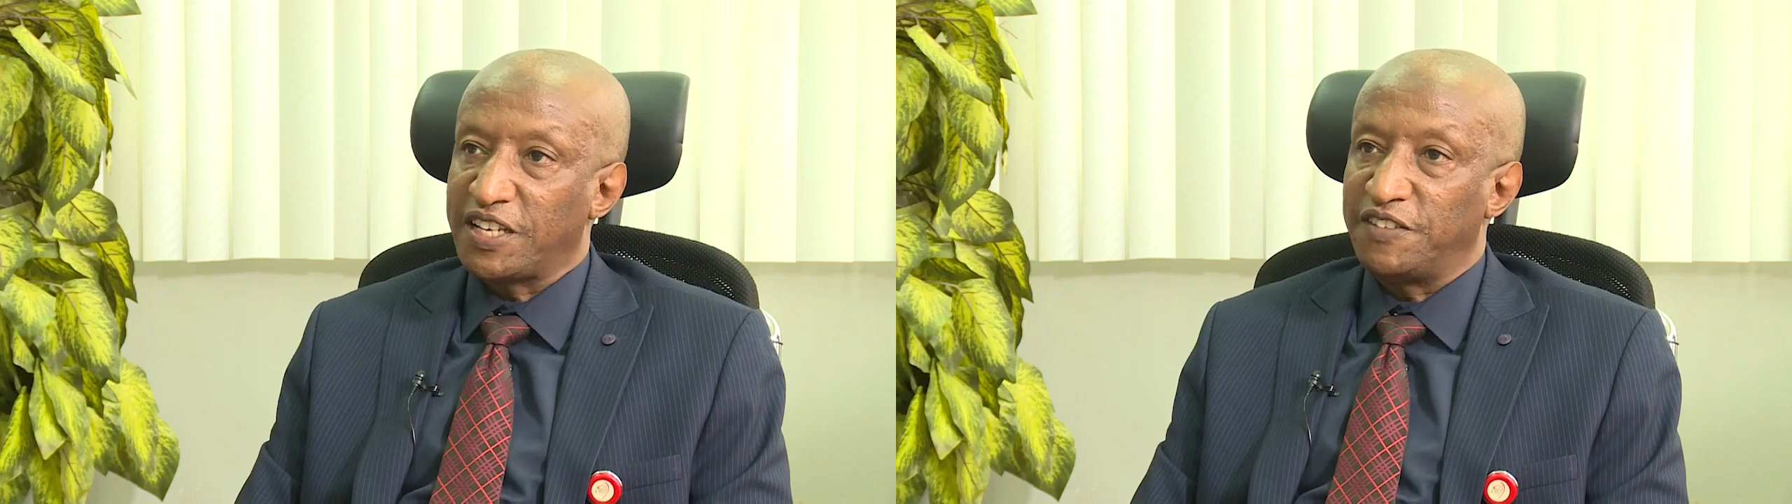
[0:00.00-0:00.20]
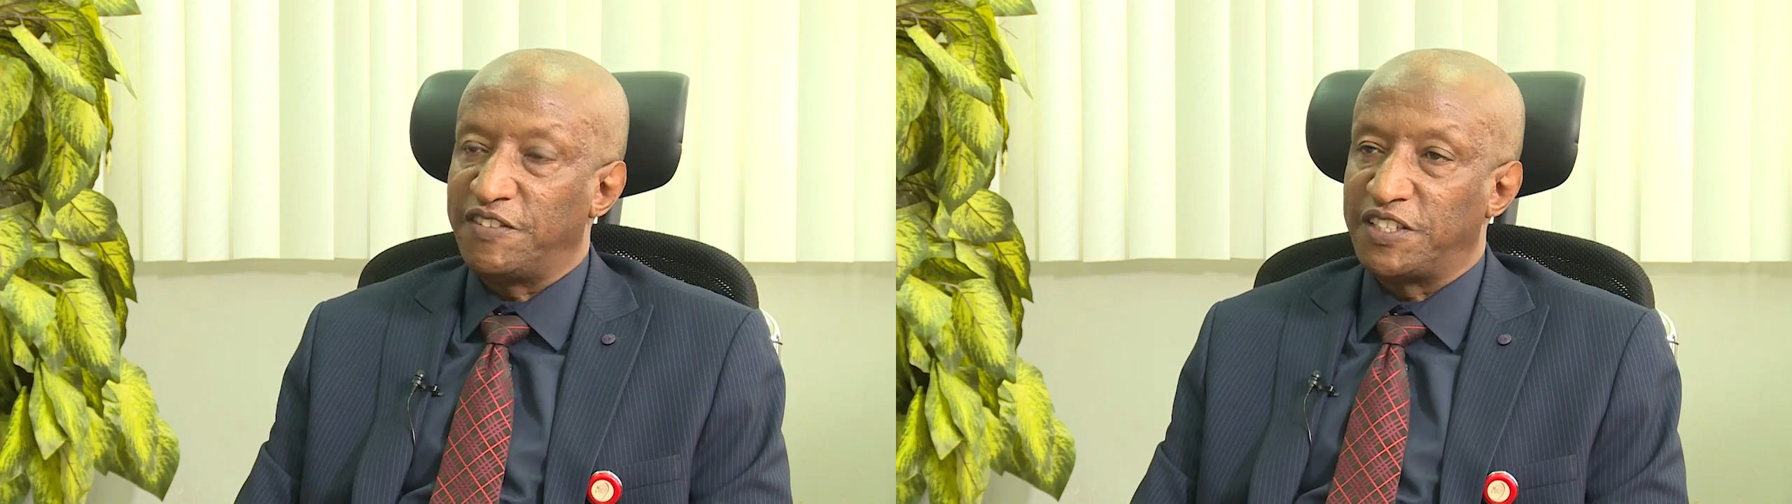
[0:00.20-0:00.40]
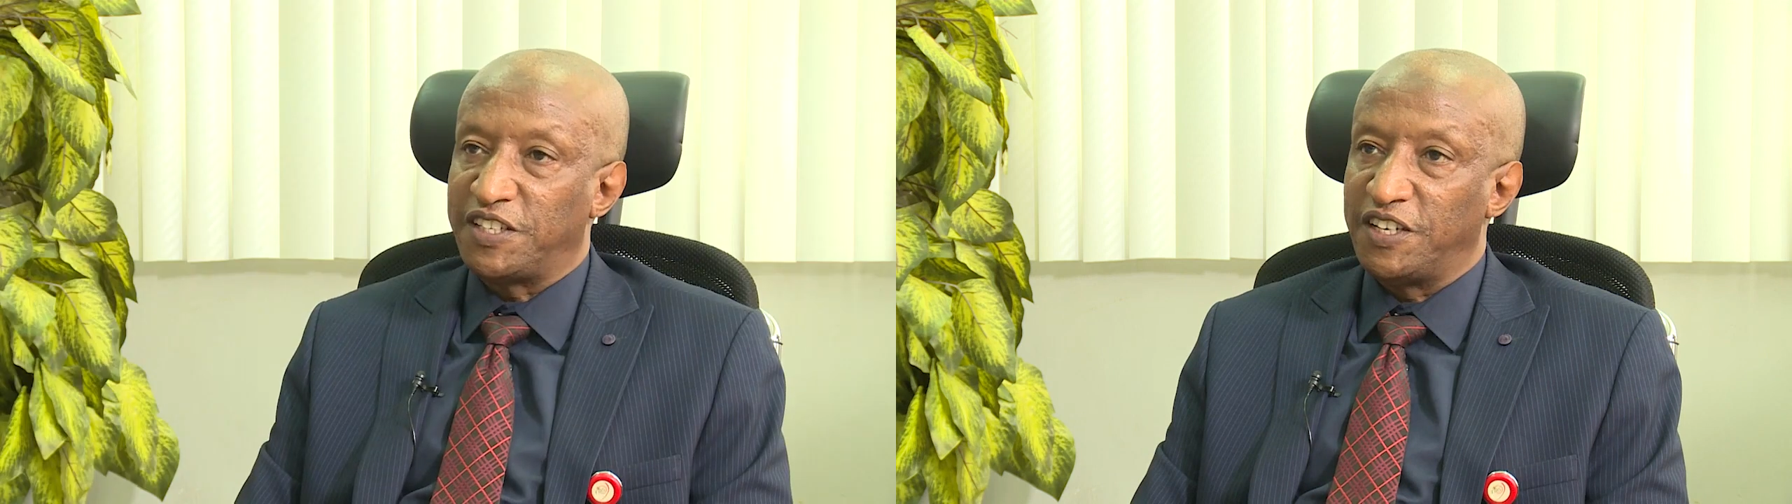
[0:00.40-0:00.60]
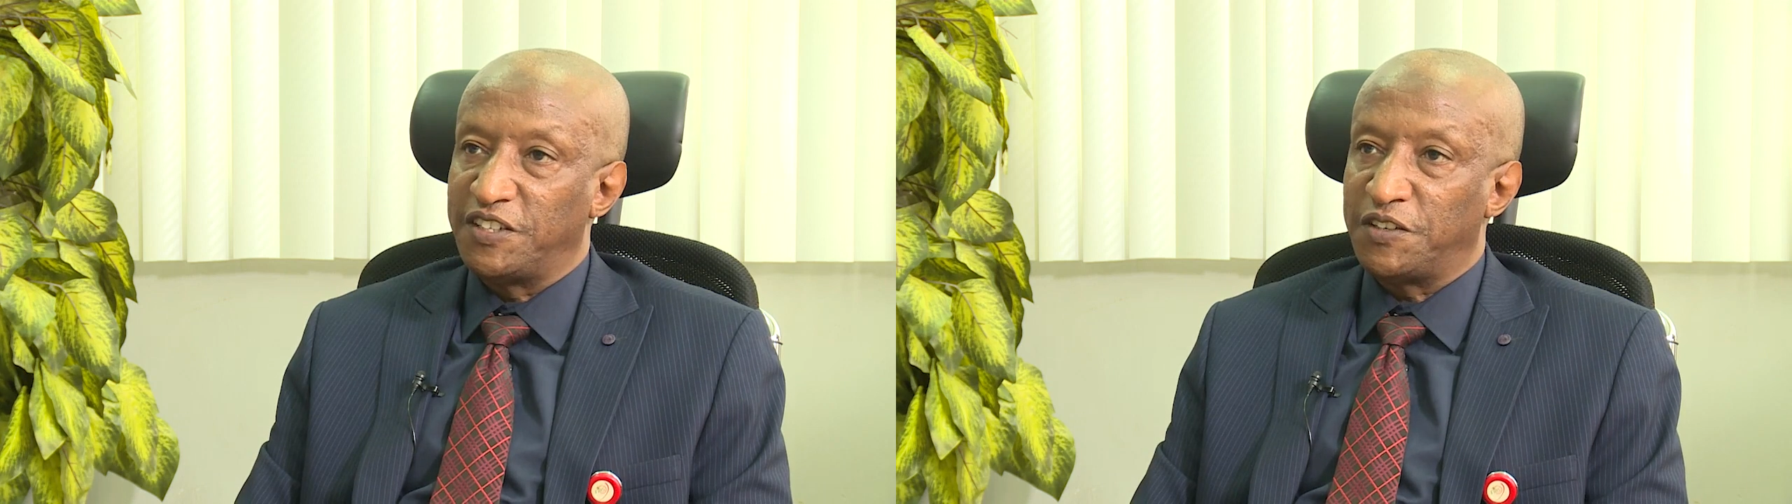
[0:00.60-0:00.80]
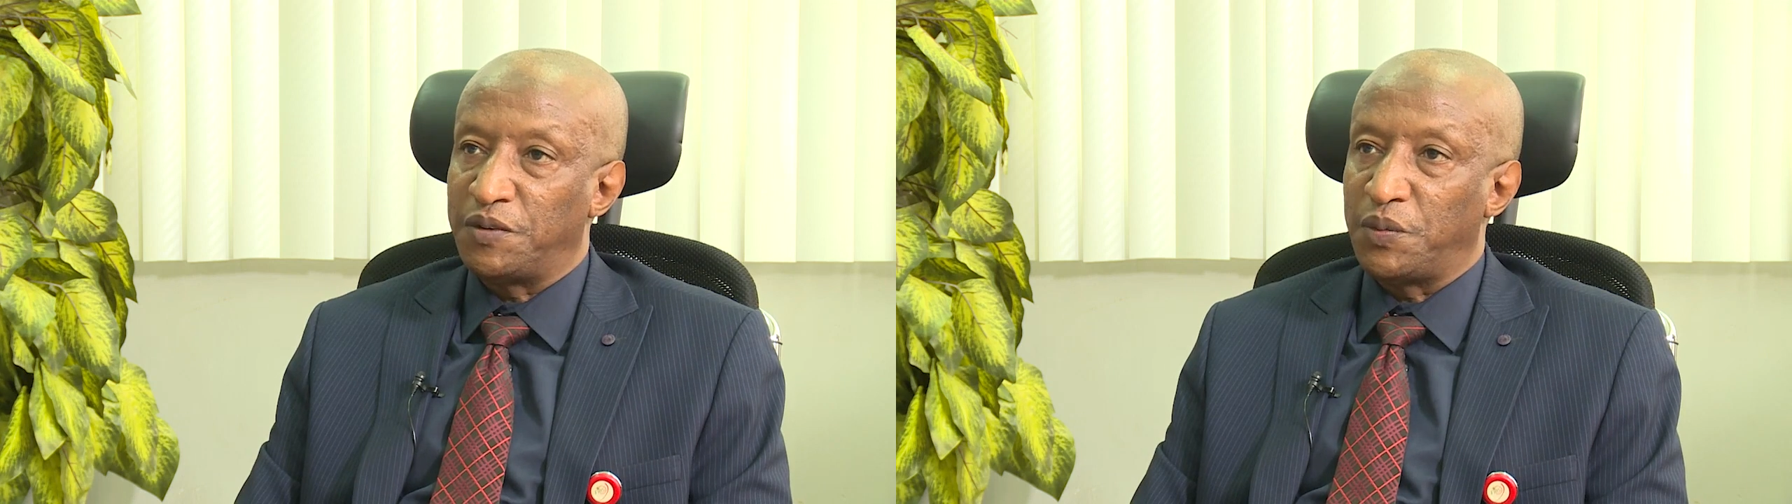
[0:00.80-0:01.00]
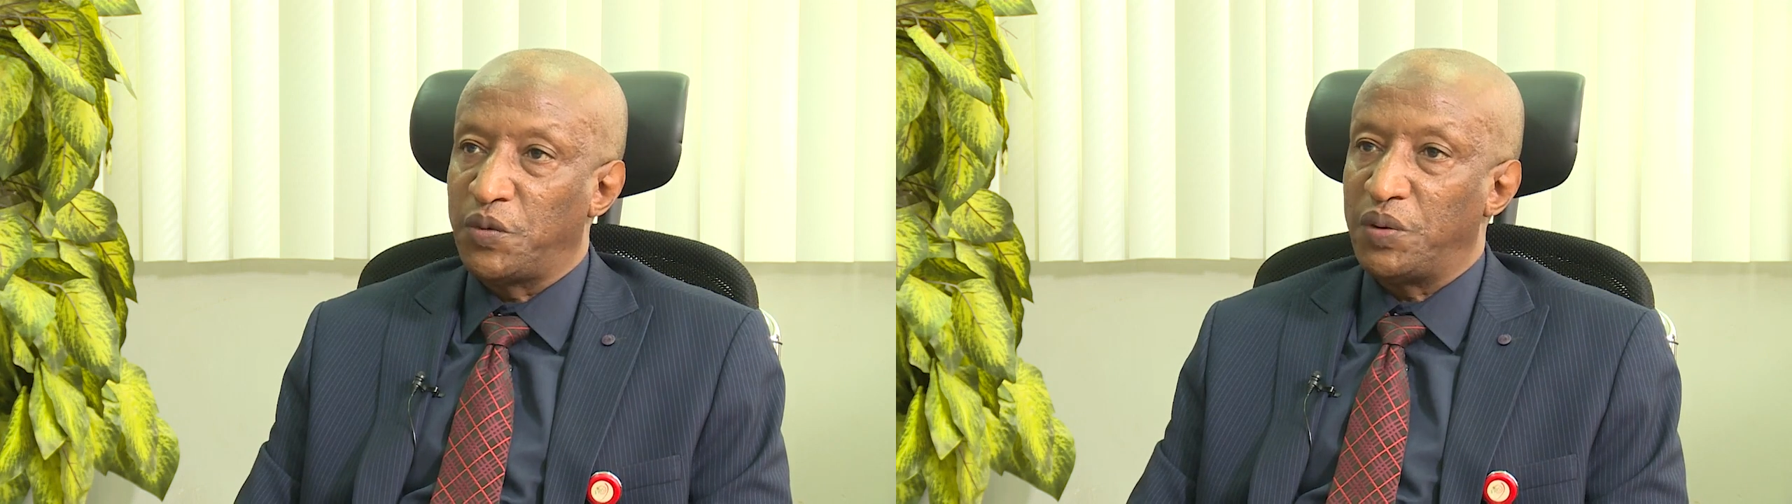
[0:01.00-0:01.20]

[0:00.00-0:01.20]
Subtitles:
Tax investigation,